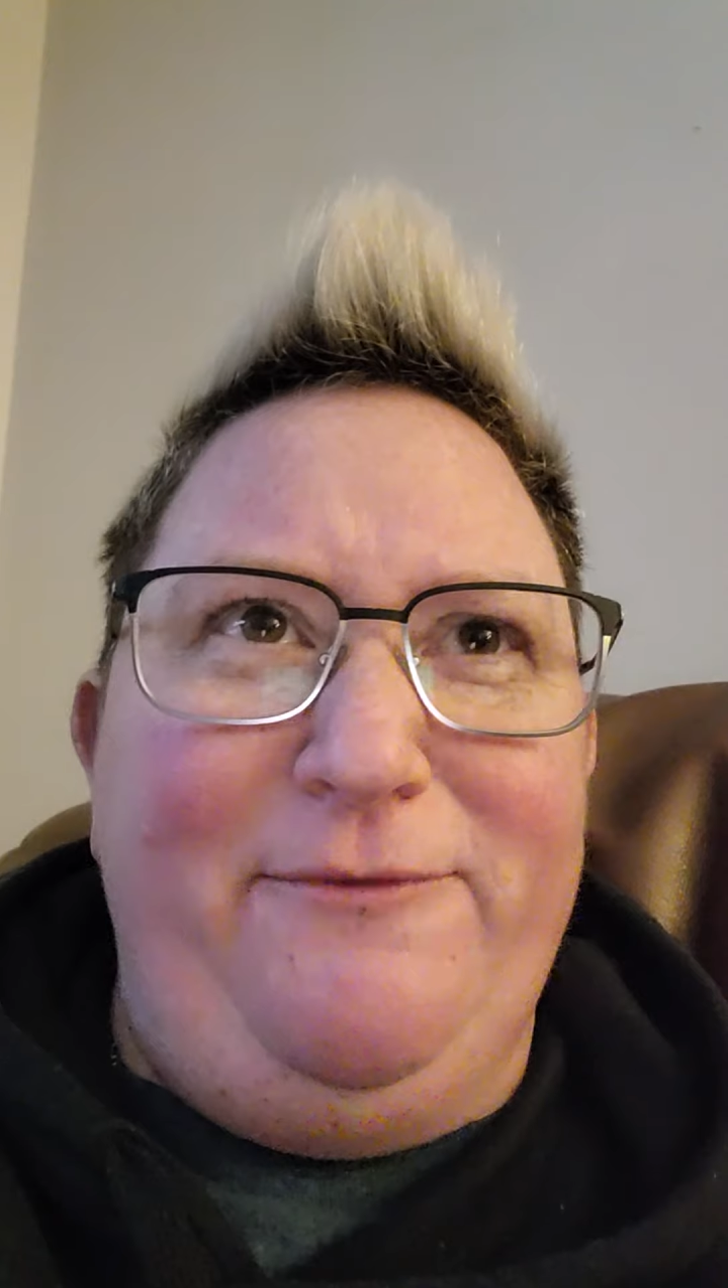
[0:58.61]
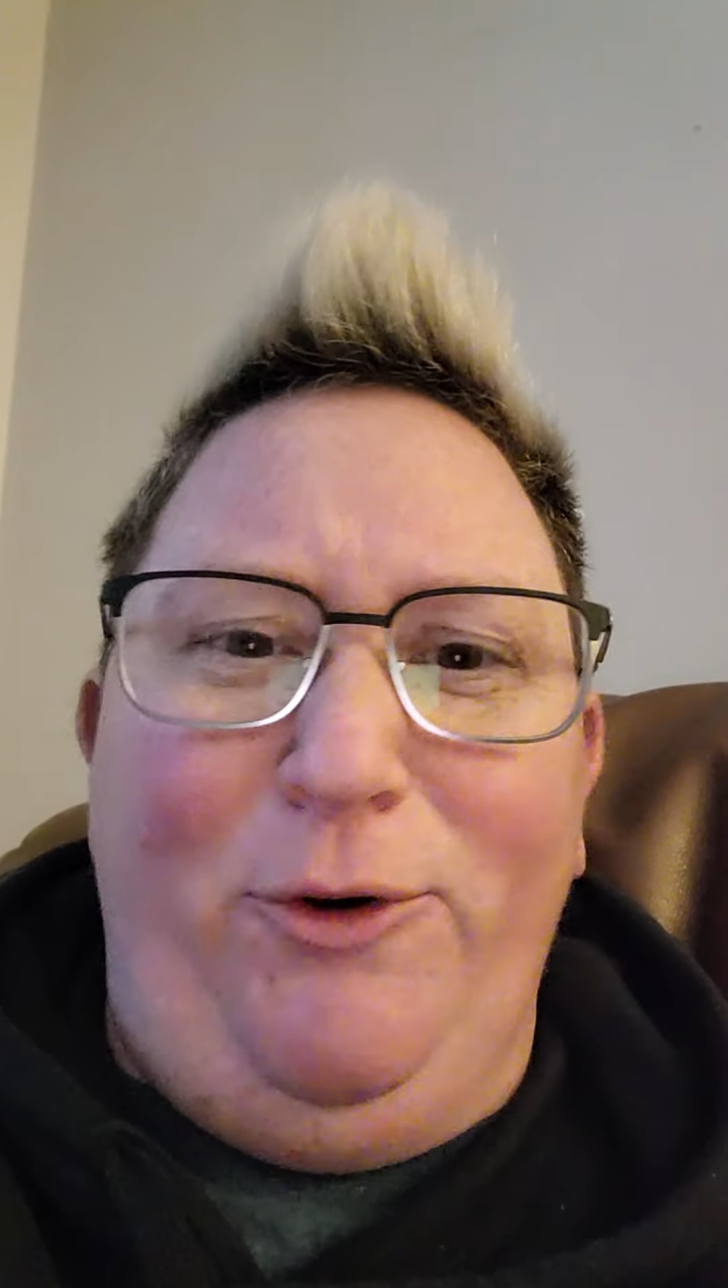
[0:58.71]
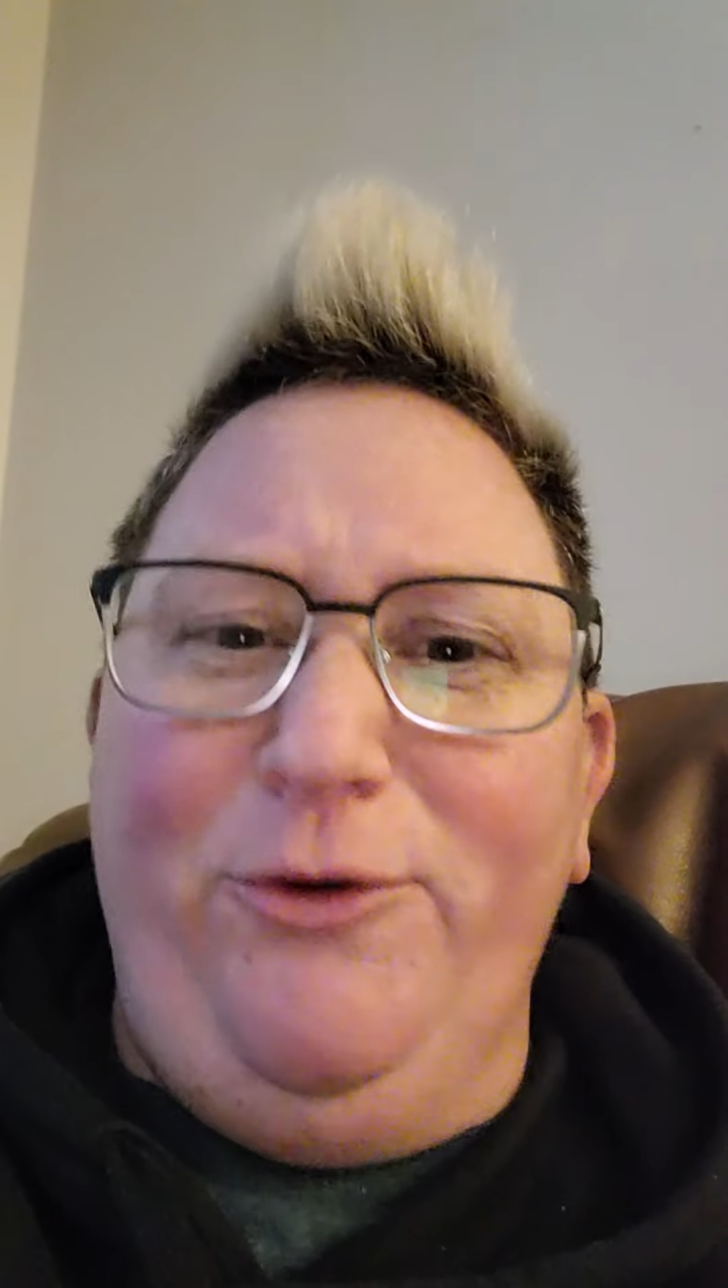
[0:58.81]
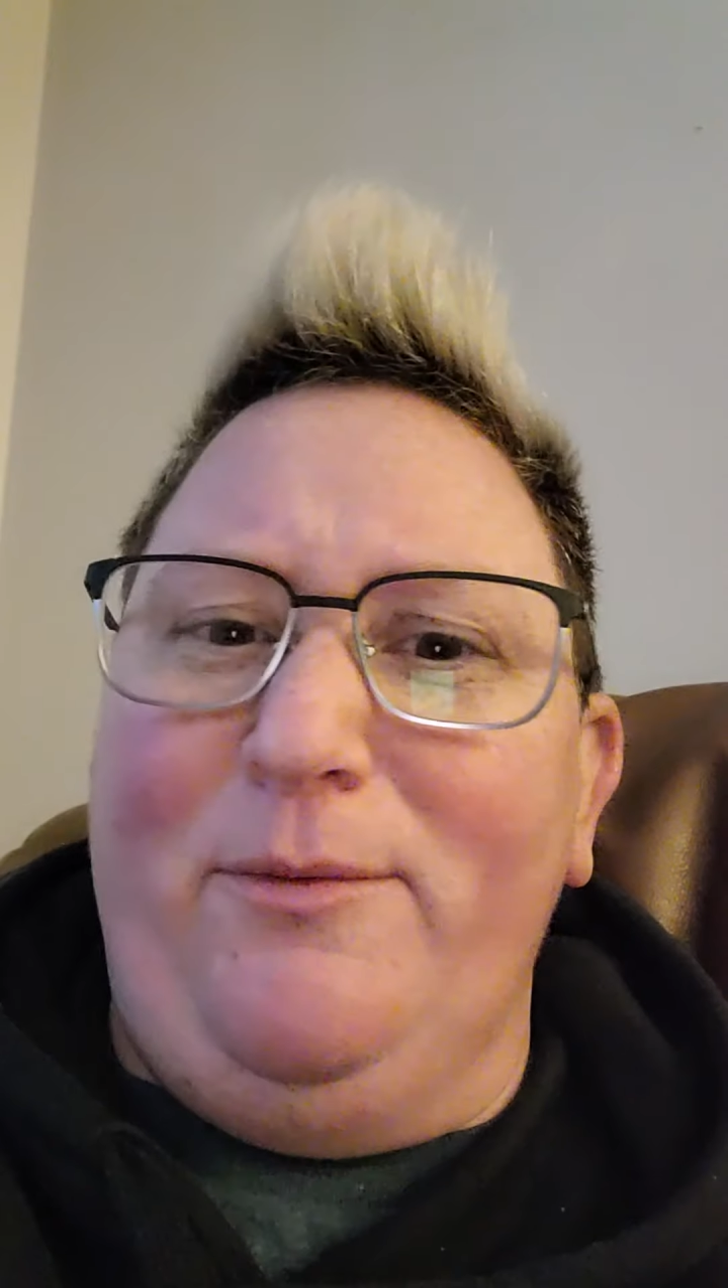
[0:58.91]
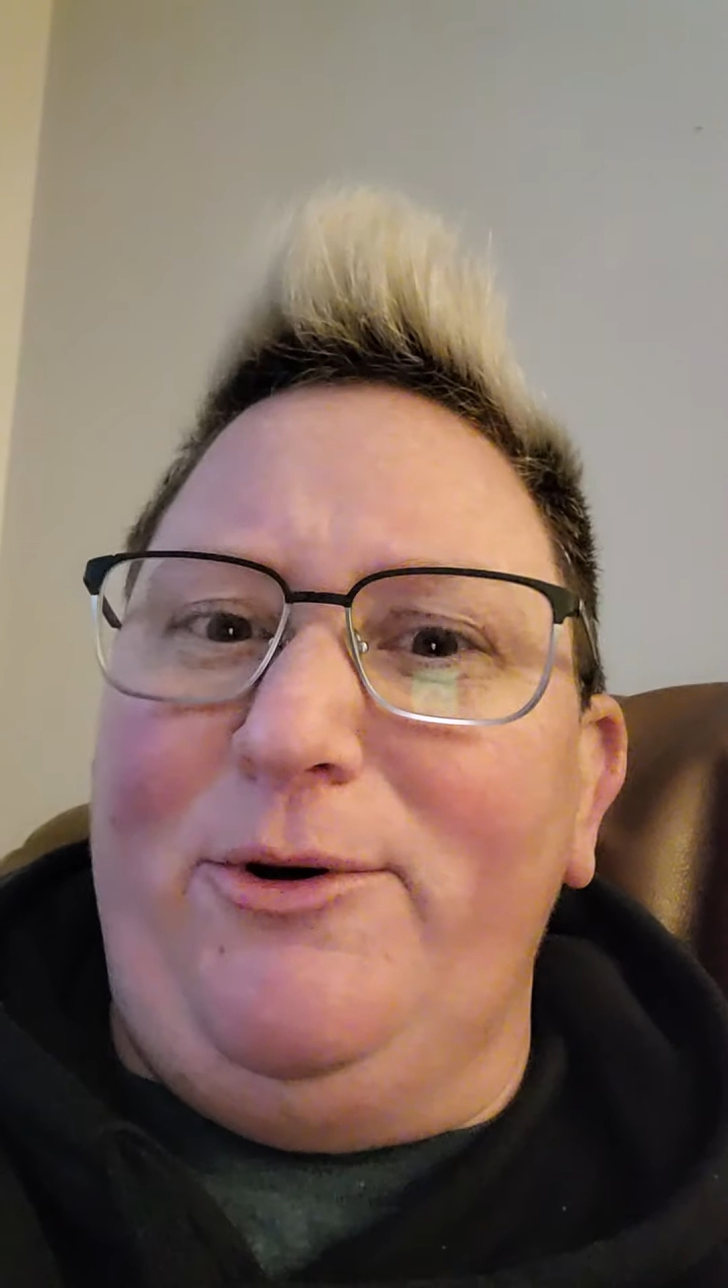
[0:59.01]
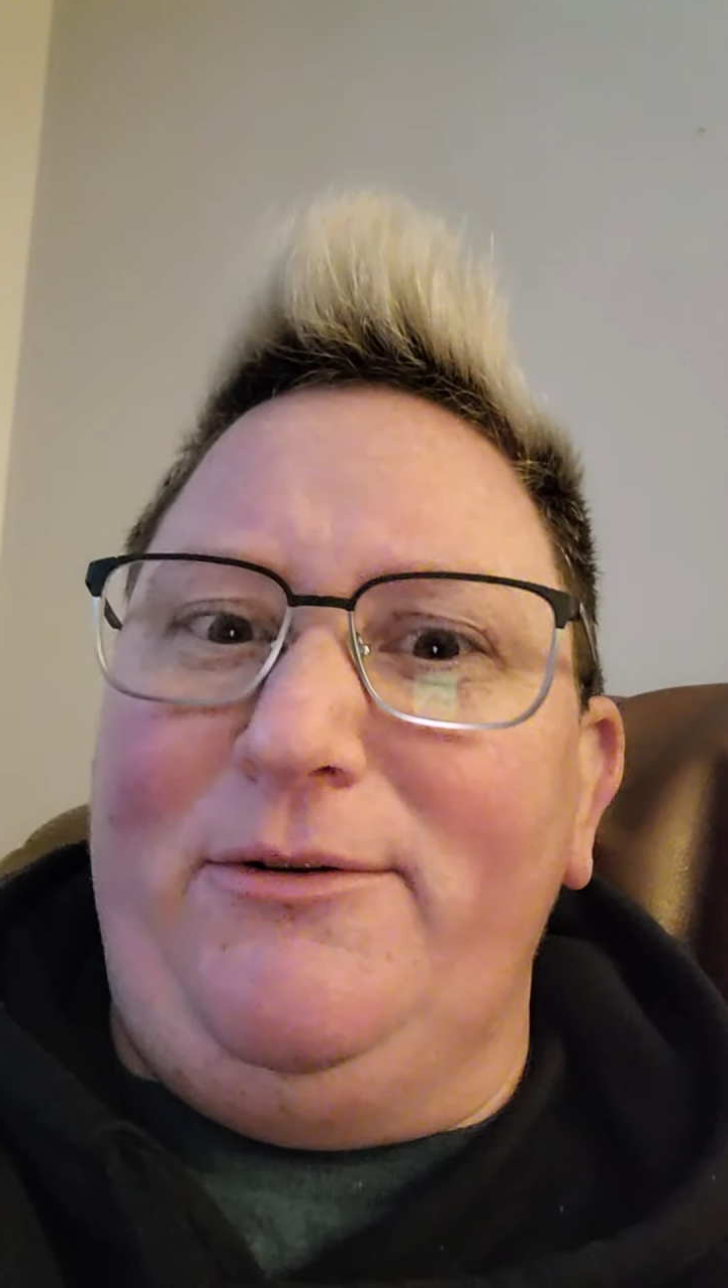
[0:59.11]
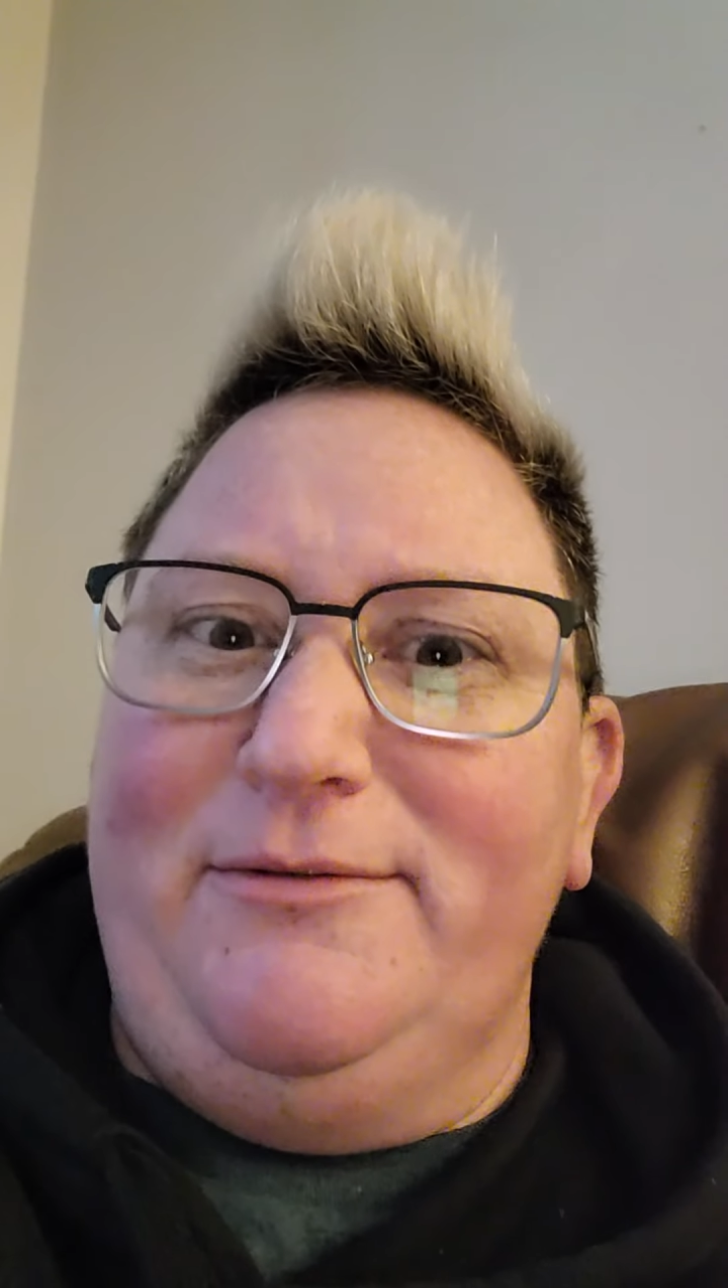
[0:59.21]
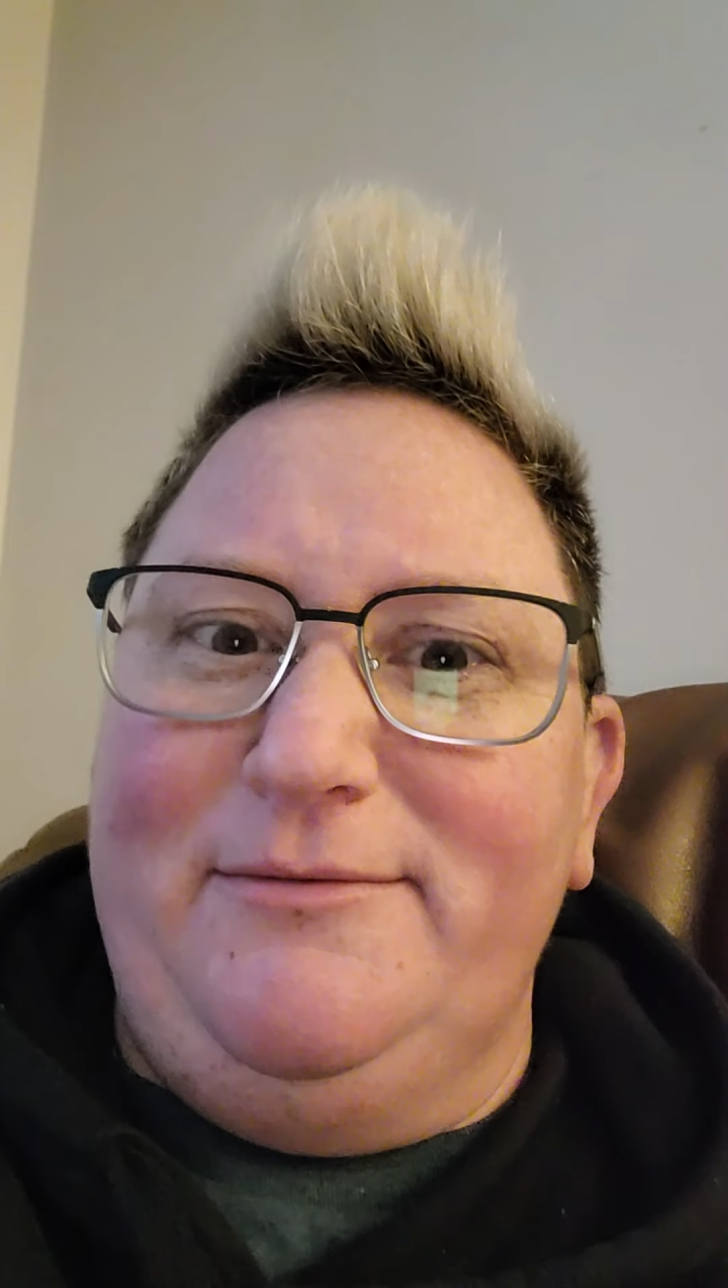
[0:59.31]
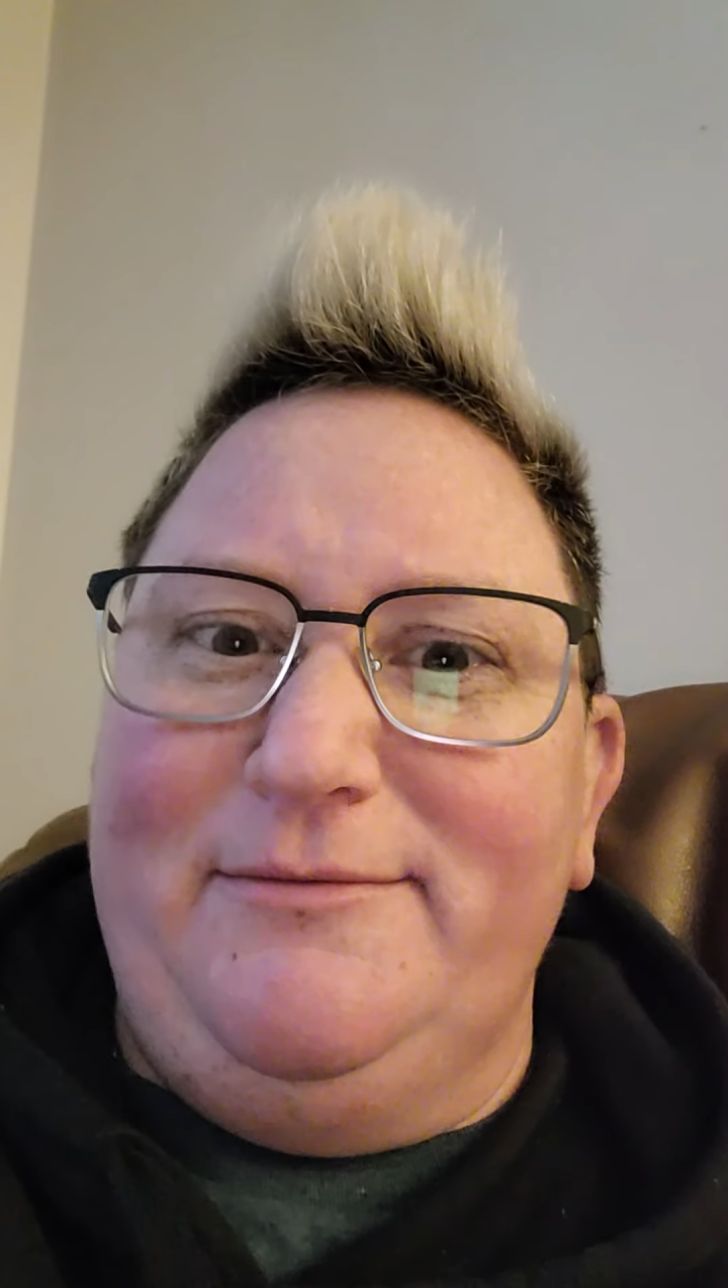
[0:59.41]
vulnerable.